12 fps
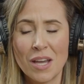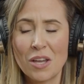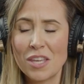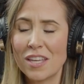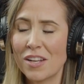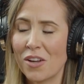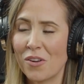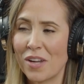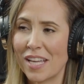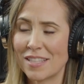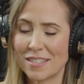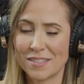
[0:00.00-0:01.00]

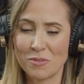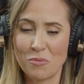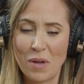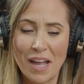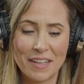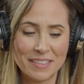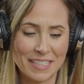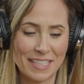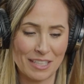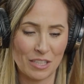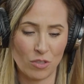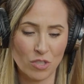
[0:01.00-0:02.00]
It's wild to
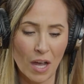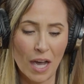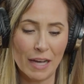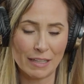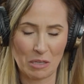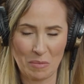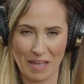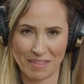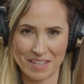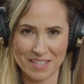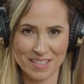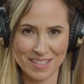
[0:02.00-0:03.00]
hear you talk
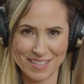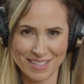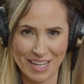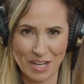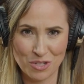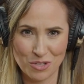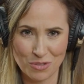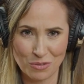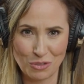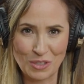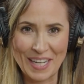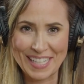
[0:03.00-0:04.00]
about this in such
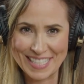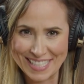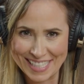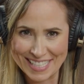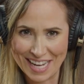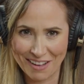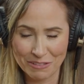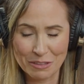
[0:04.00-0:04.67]
great detail.